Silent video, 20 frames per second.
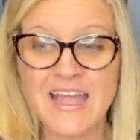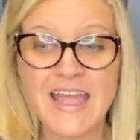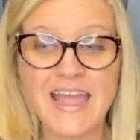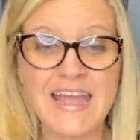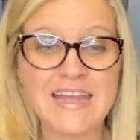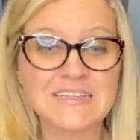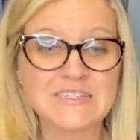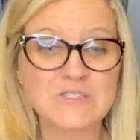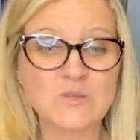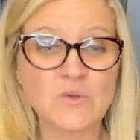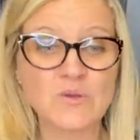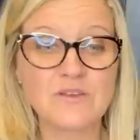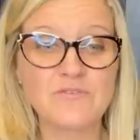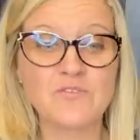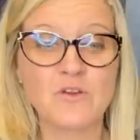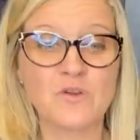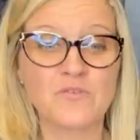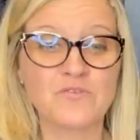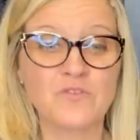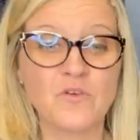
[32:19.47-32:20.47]
and sold it
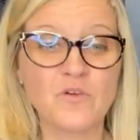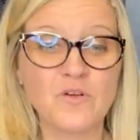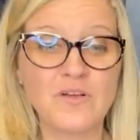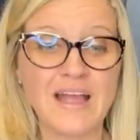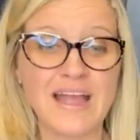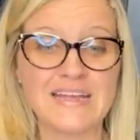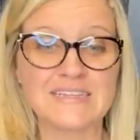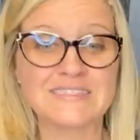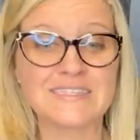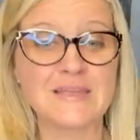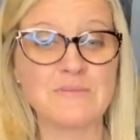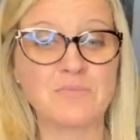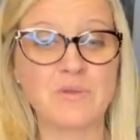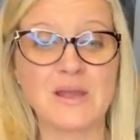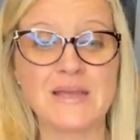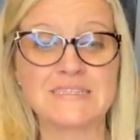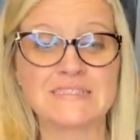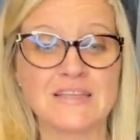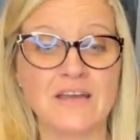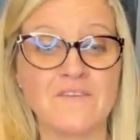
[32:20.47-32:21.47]
for a full asking
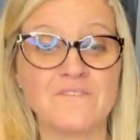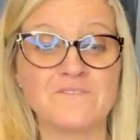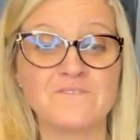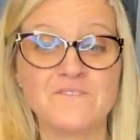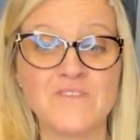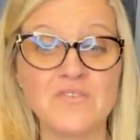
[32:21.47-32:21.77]
price of